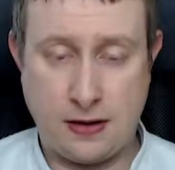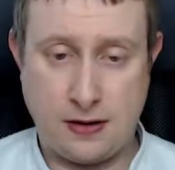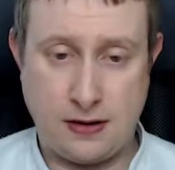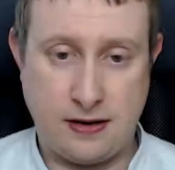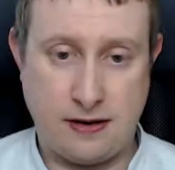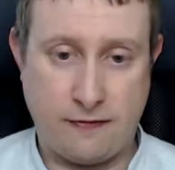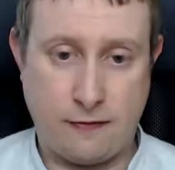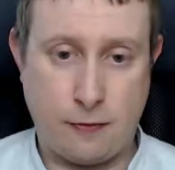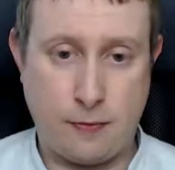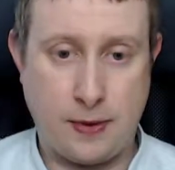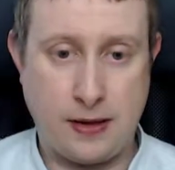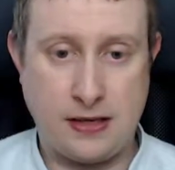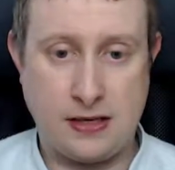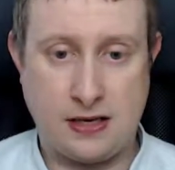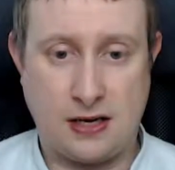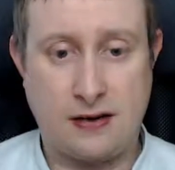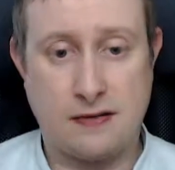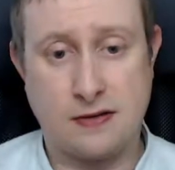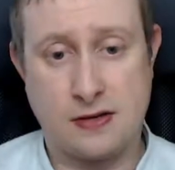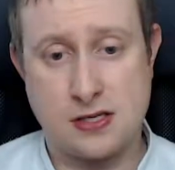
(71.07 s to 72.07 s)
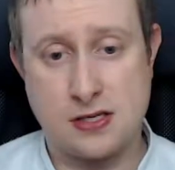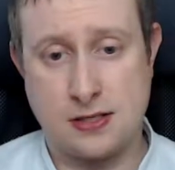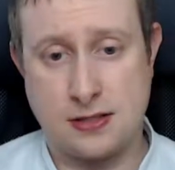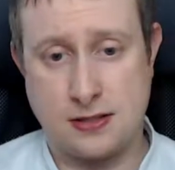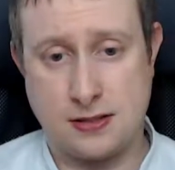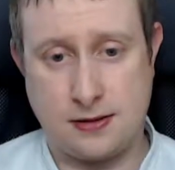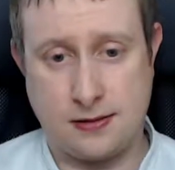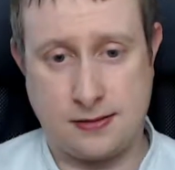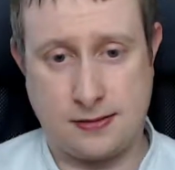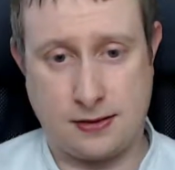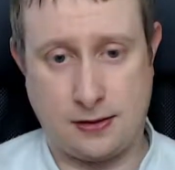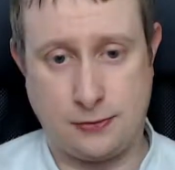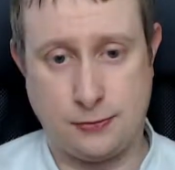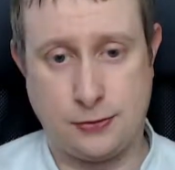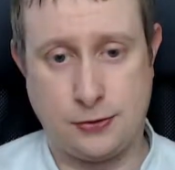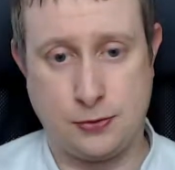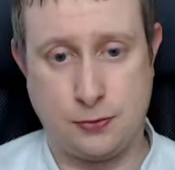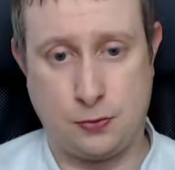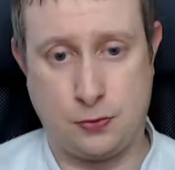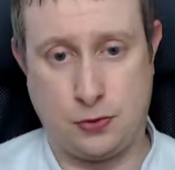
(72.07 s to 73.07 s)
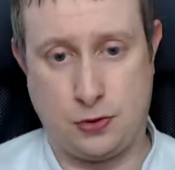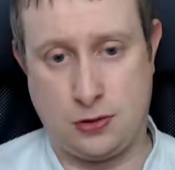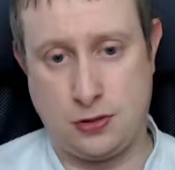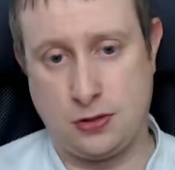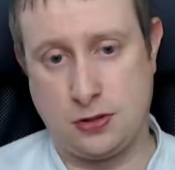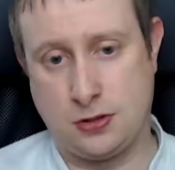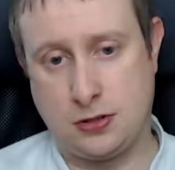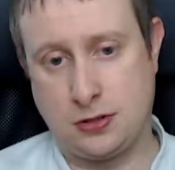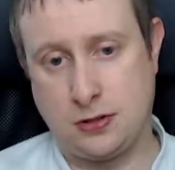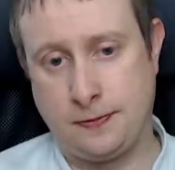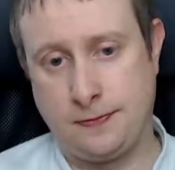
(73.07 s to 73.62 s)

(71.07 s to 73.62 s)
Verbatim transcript: never mind have it set at 1000 watts,